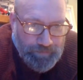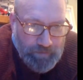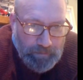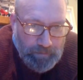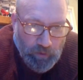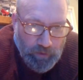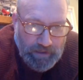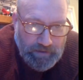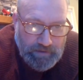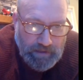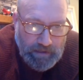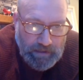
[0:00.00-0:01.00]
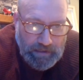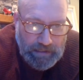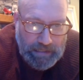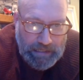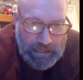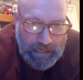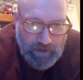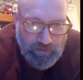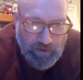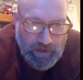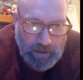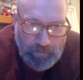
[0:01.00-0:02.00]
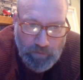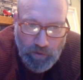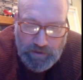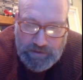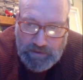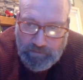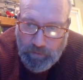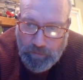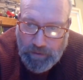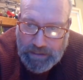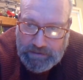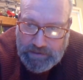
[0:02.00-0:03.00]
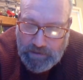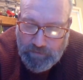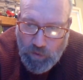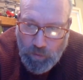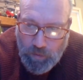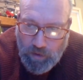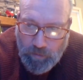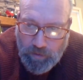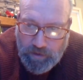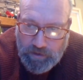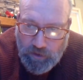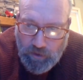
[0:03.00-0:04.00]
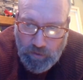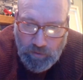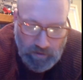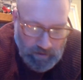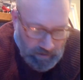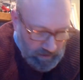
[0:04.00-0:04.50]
Minorities in Canada started to get more civil rights after World War II,